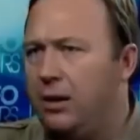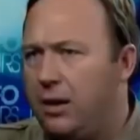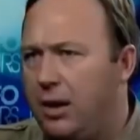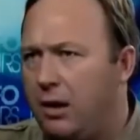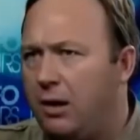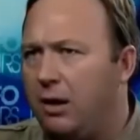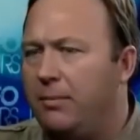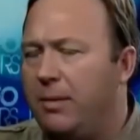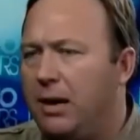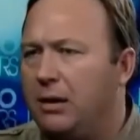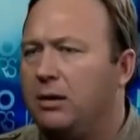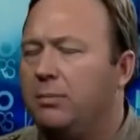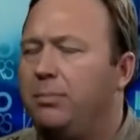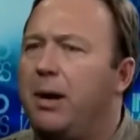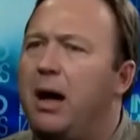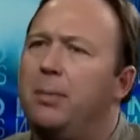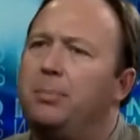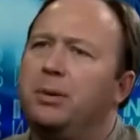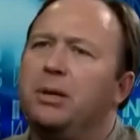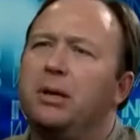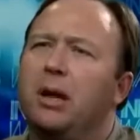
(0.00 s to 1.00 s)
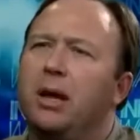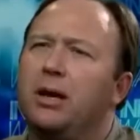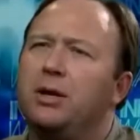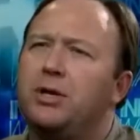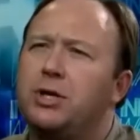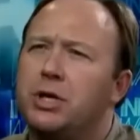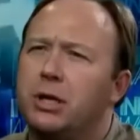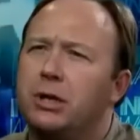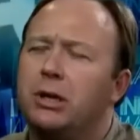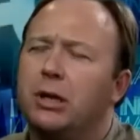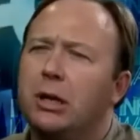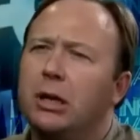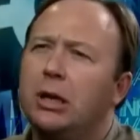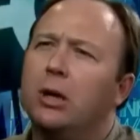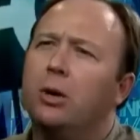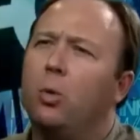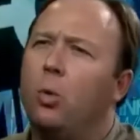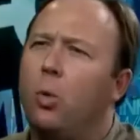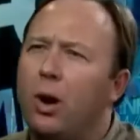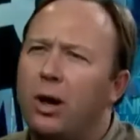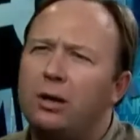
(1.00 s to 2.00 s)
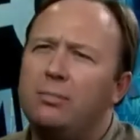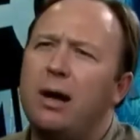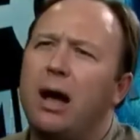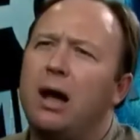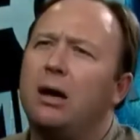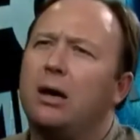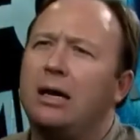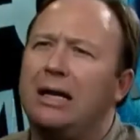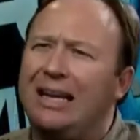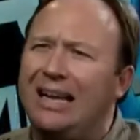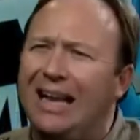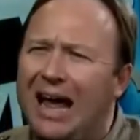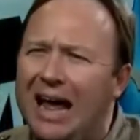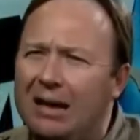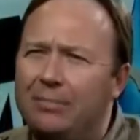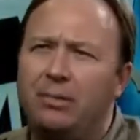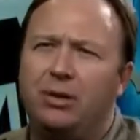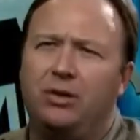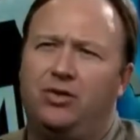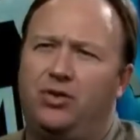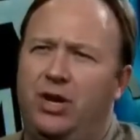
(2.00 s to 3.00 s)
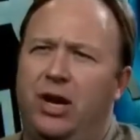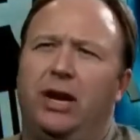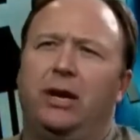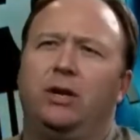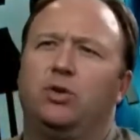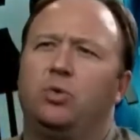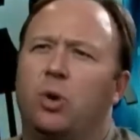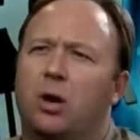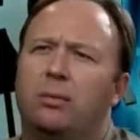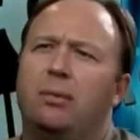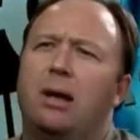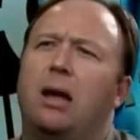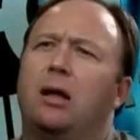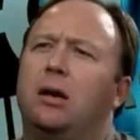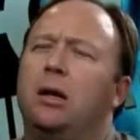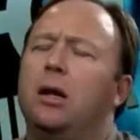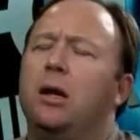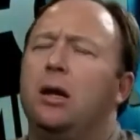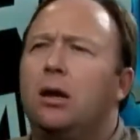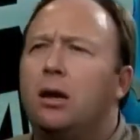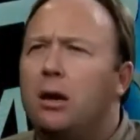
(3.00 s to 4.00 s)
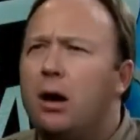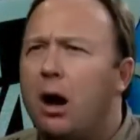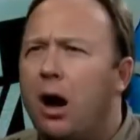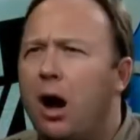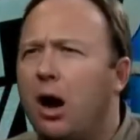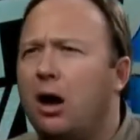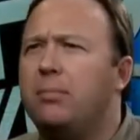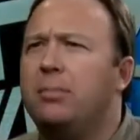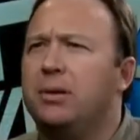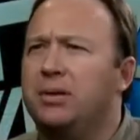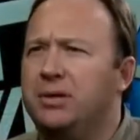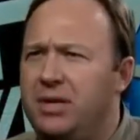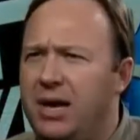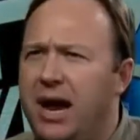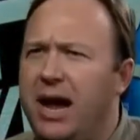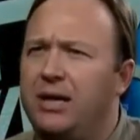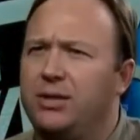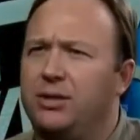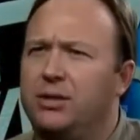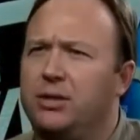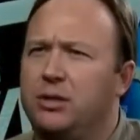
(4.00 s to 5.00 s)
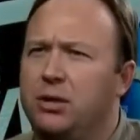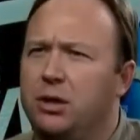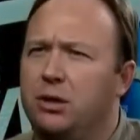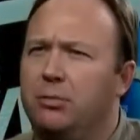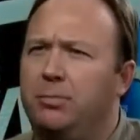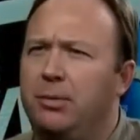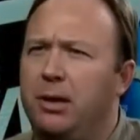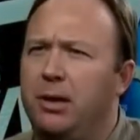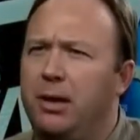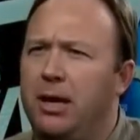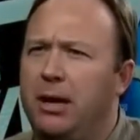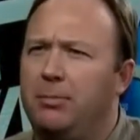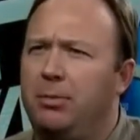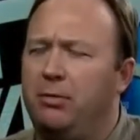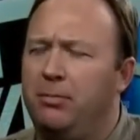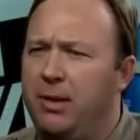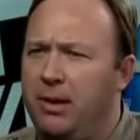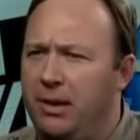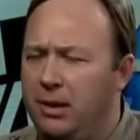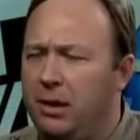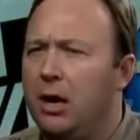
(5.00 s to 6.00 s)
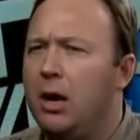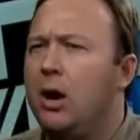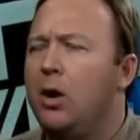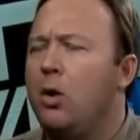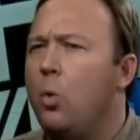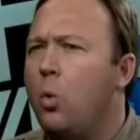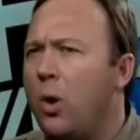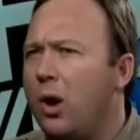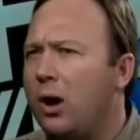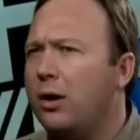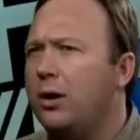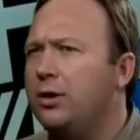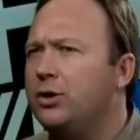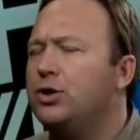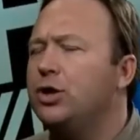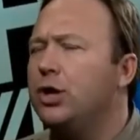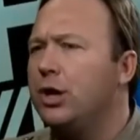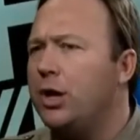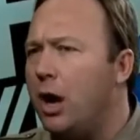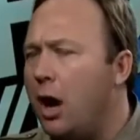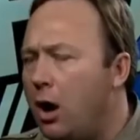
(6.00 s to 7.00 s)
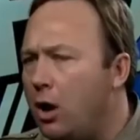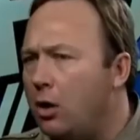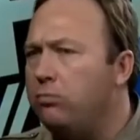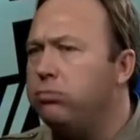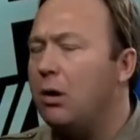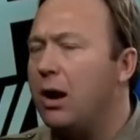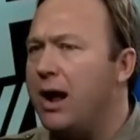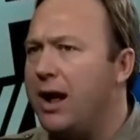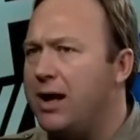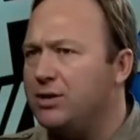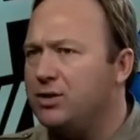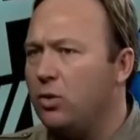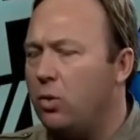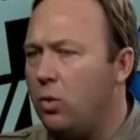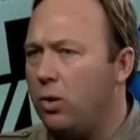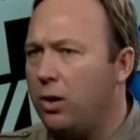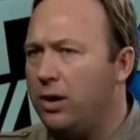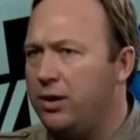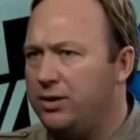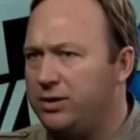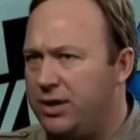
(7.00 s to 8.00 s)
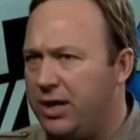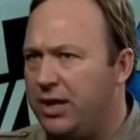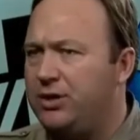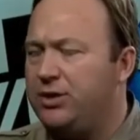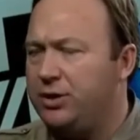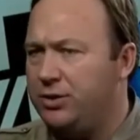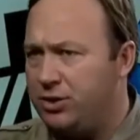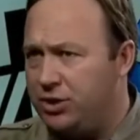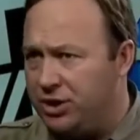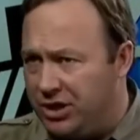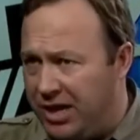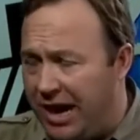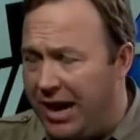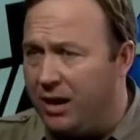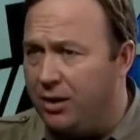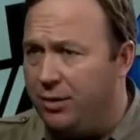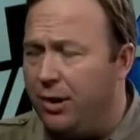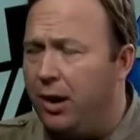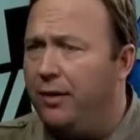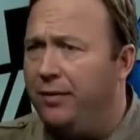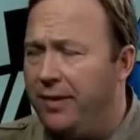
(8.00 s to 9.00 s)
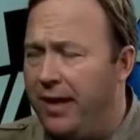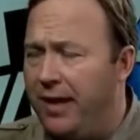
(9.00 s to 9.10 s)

care about the population. What about climate change? What about carbon taxes that are being implemented? Where does Cobra as an organization stand on